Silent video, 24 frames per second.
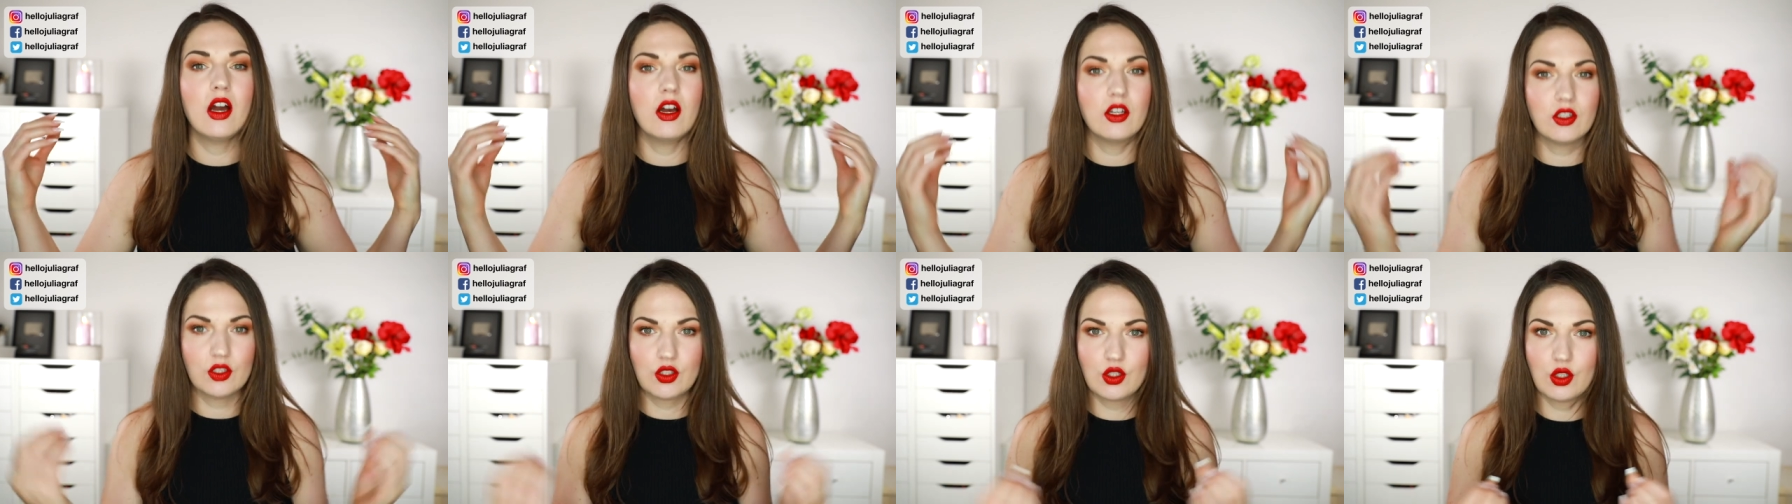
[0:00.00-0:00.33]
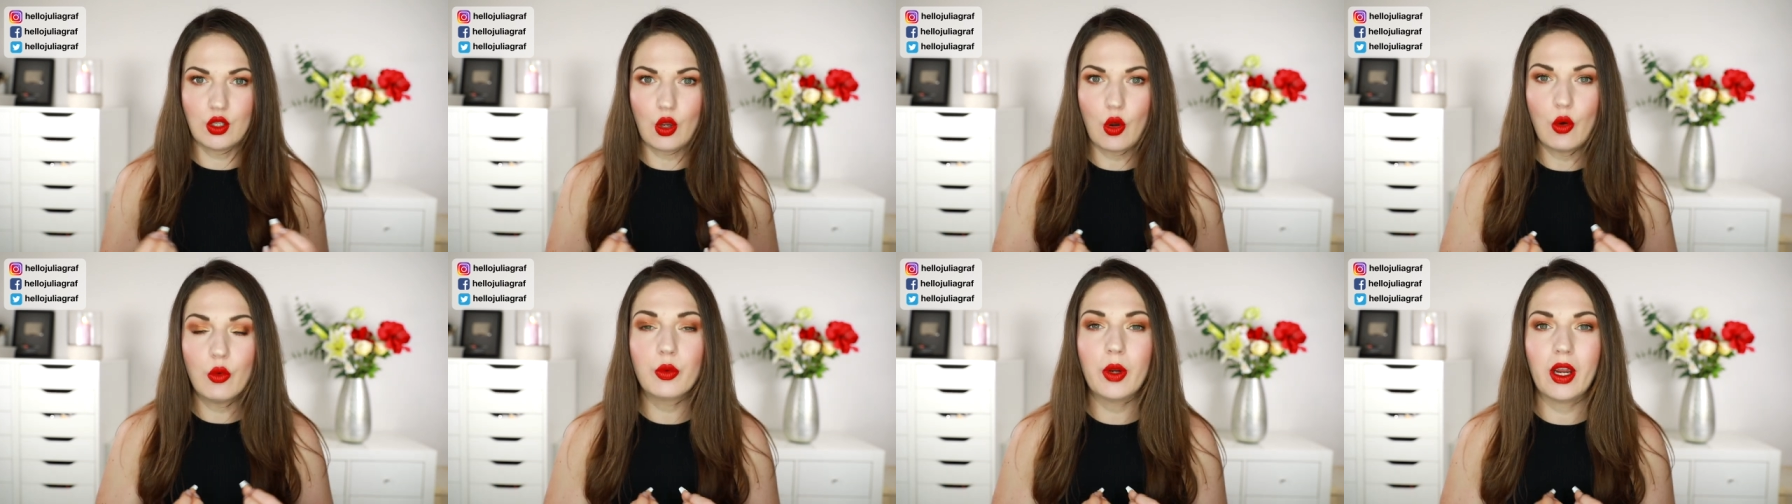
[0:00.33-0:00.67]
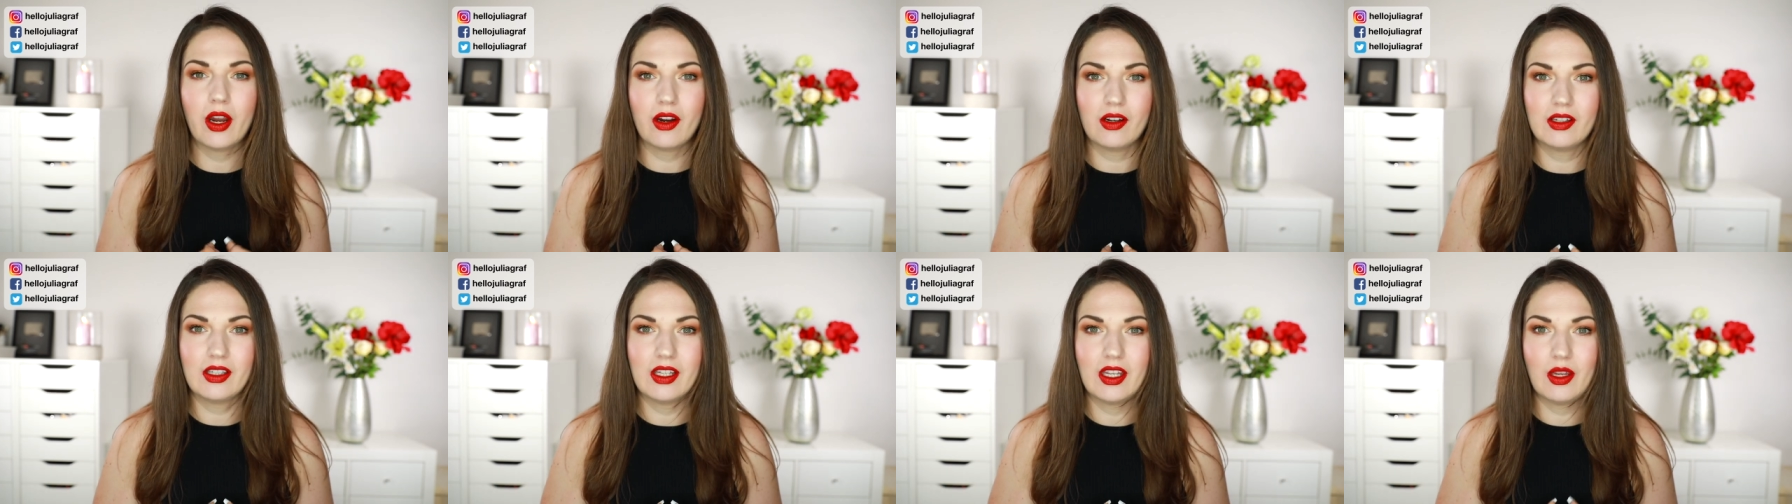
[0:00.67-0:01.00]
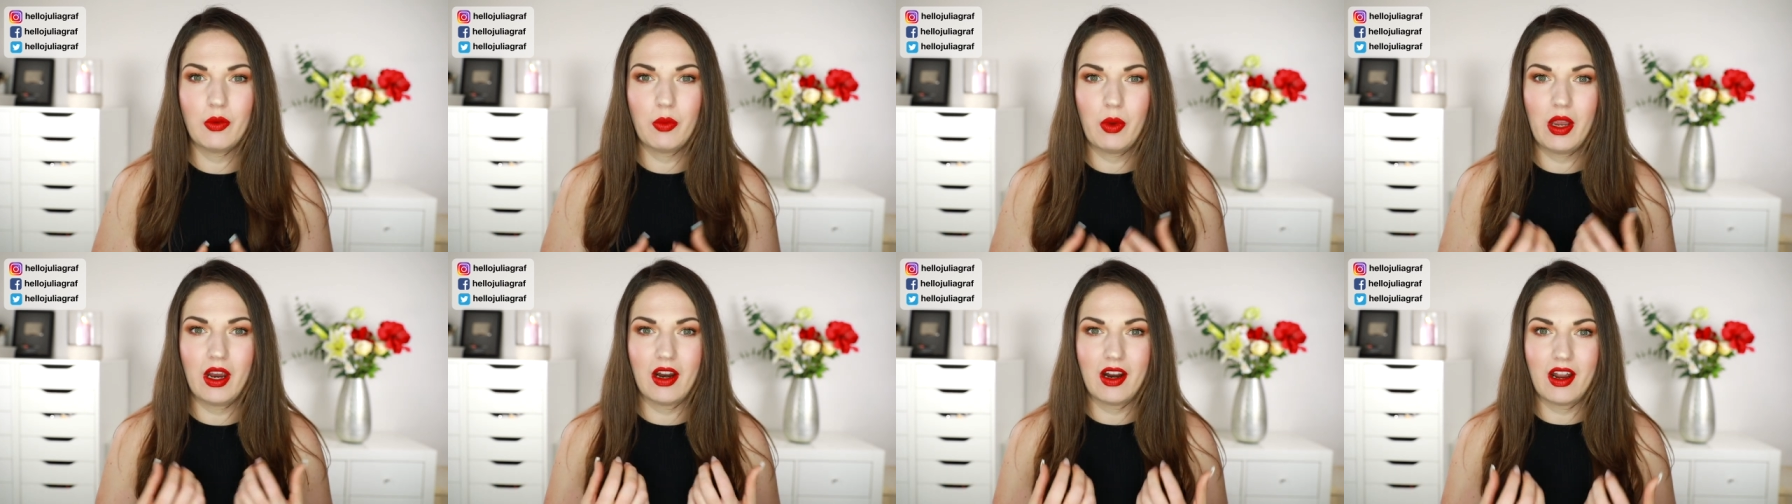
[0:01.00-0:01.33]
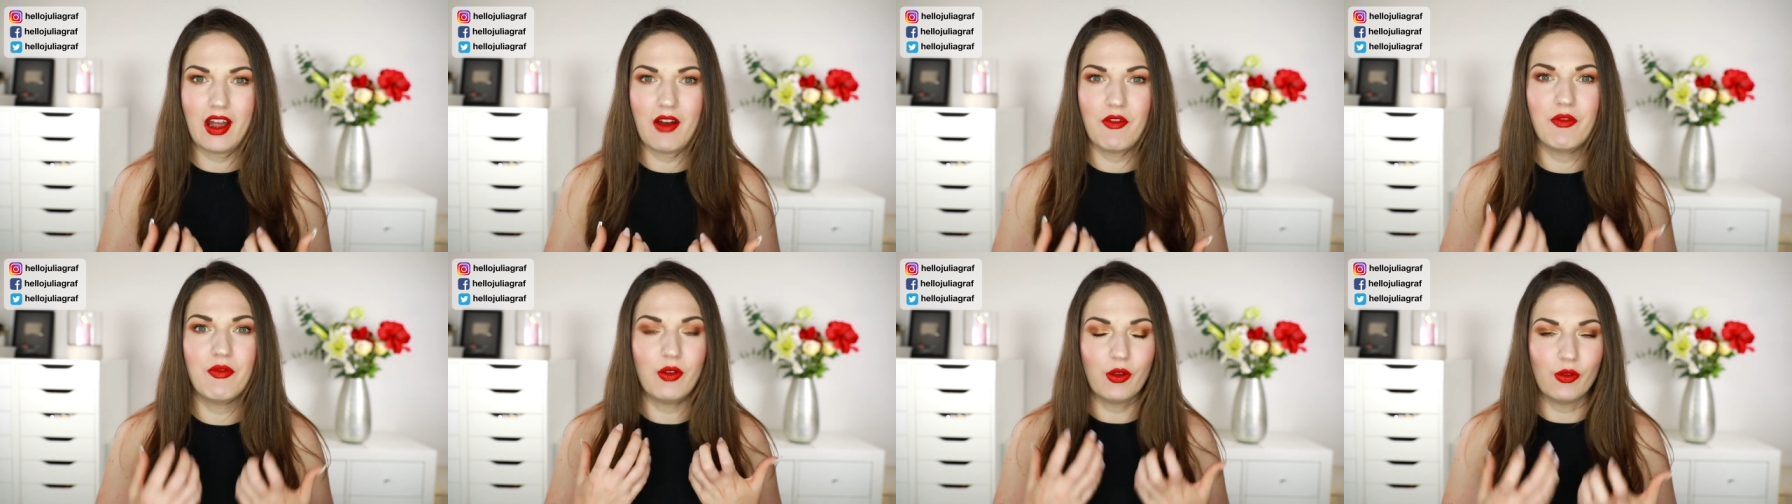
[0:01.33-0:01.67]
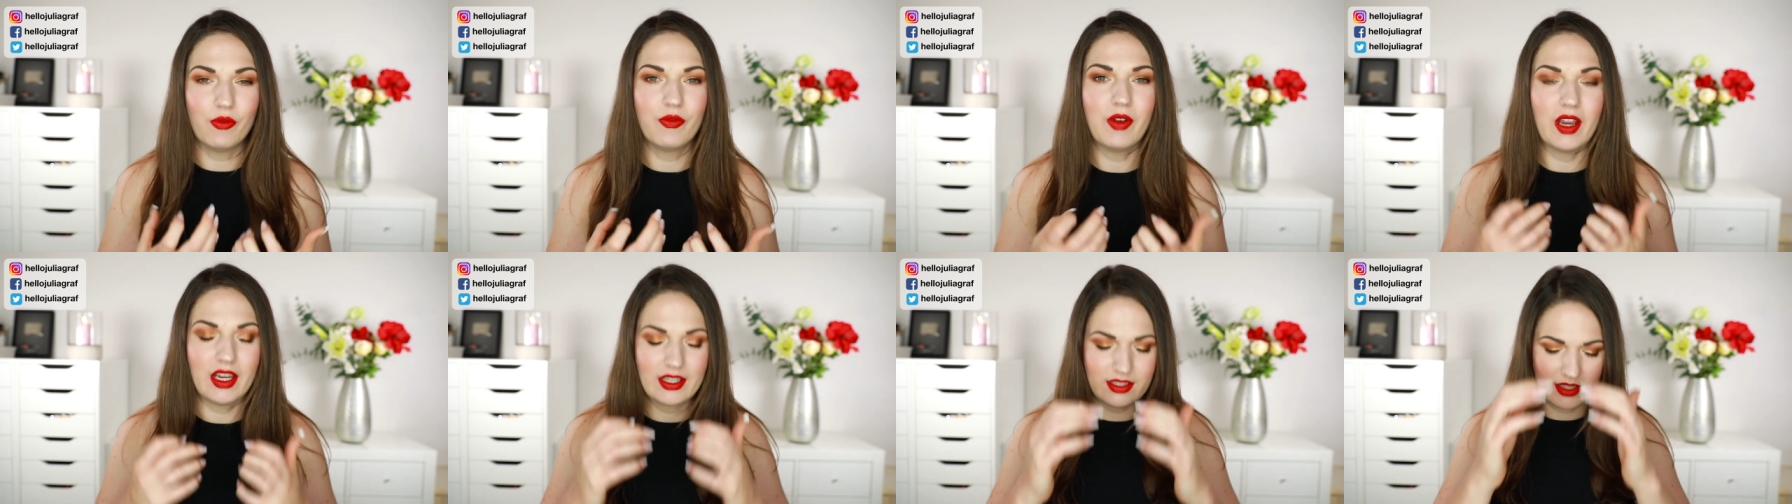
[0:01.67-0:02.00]
so rarely wear a
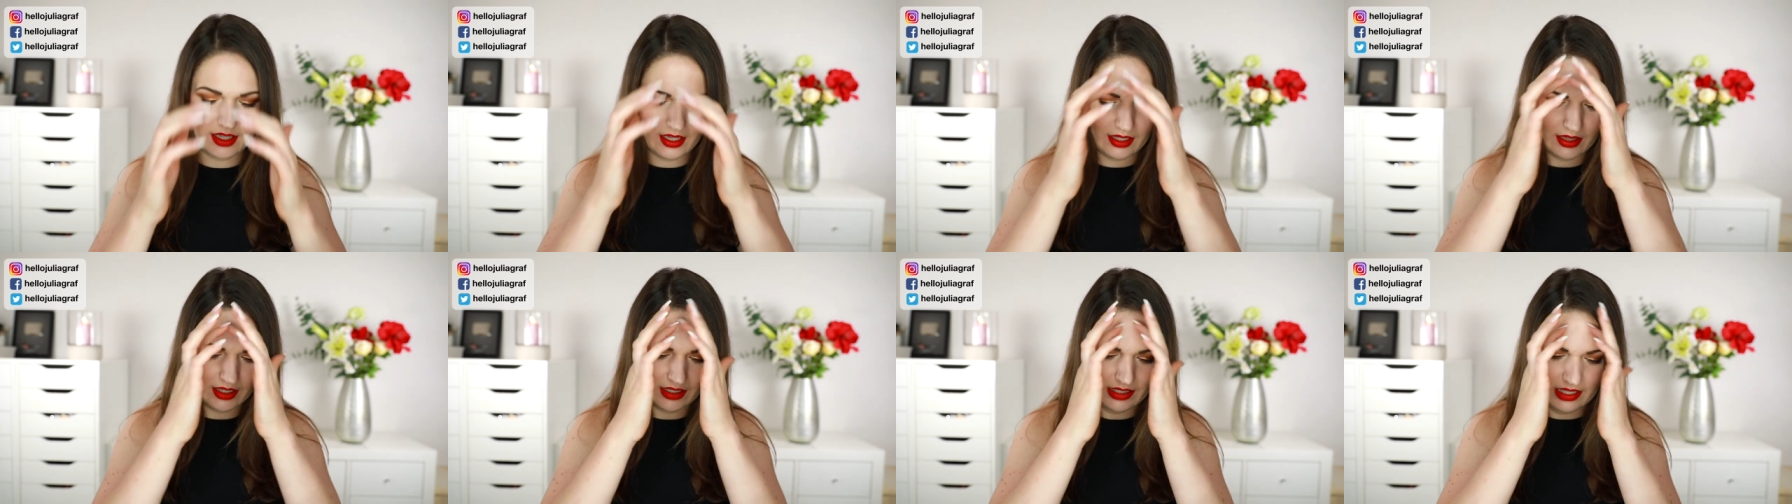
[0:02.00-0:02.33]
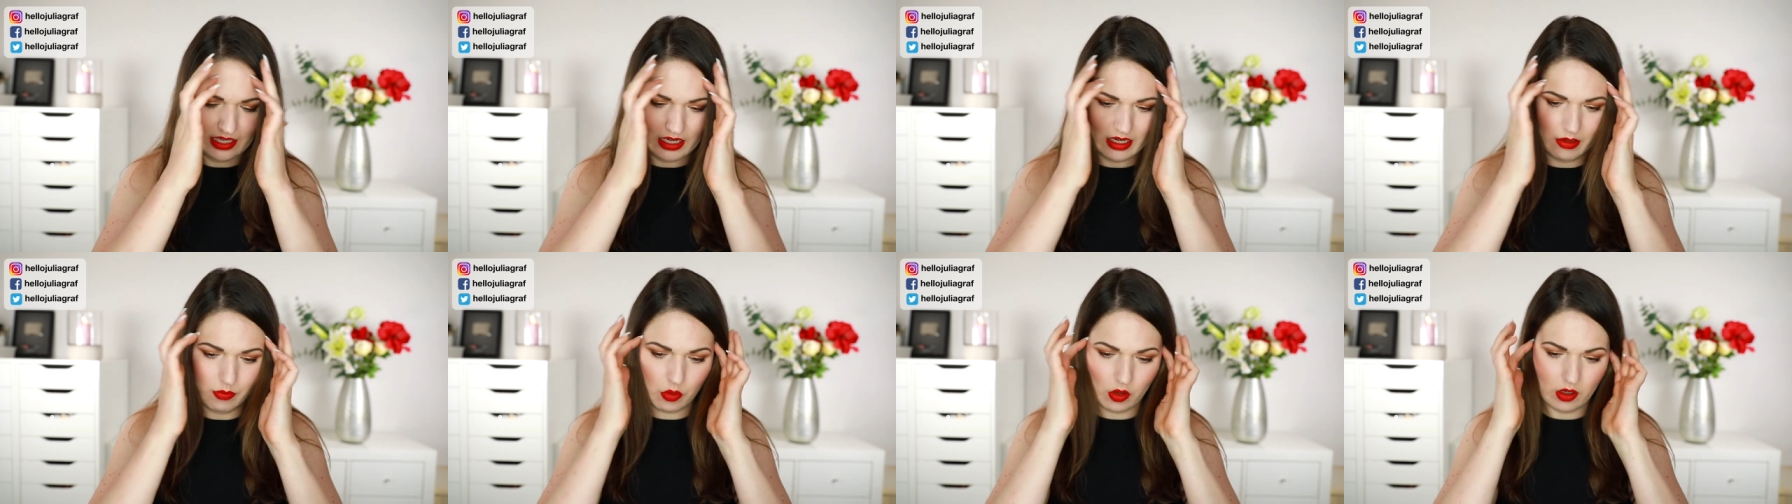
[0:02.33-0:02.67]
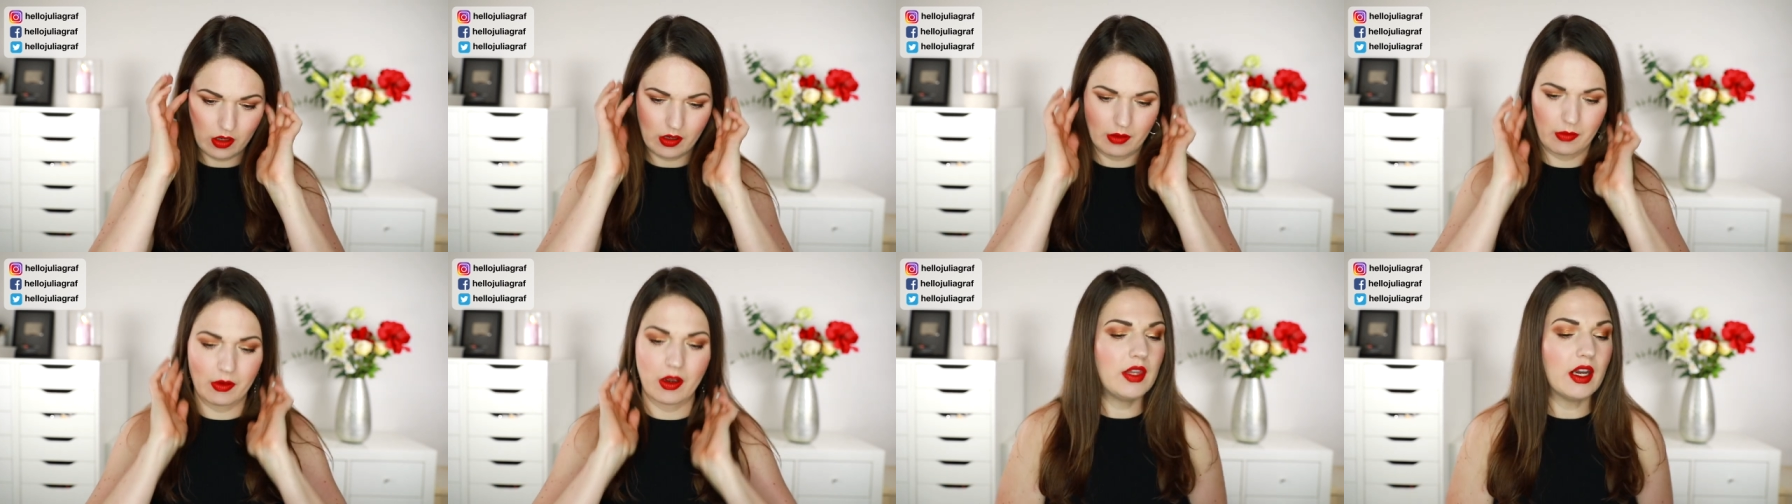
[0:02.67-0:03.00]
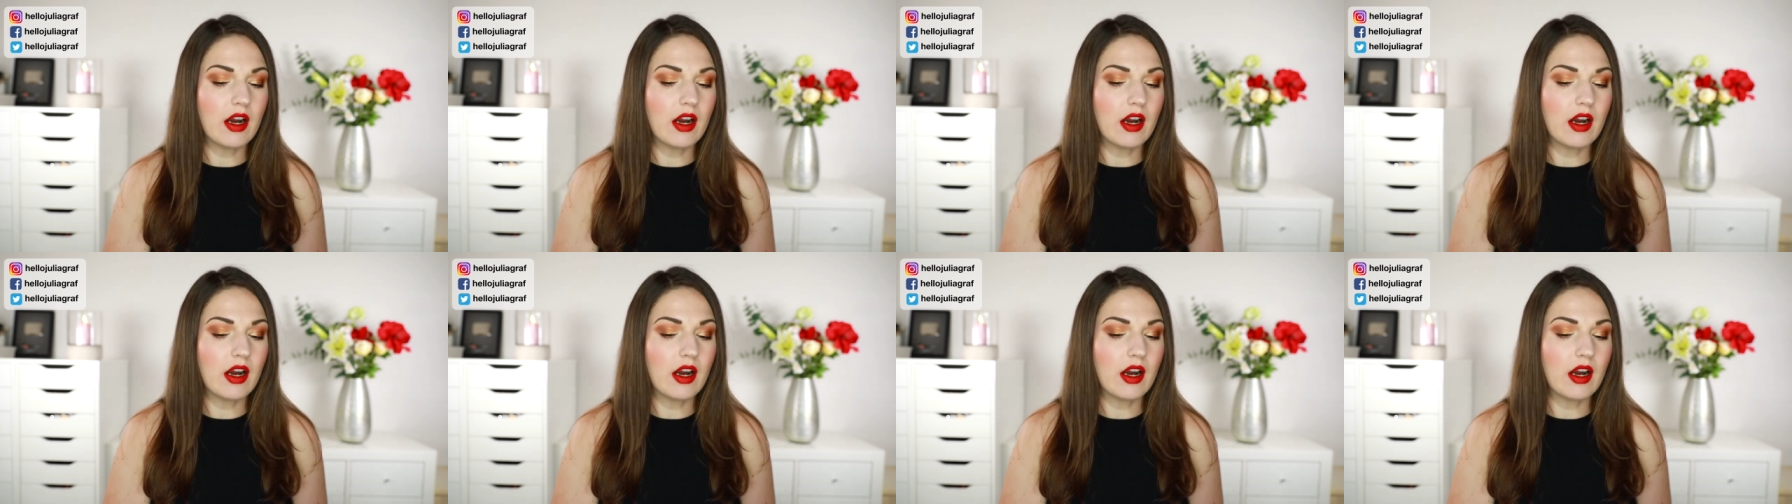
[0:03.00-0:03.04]
full face like this anymore.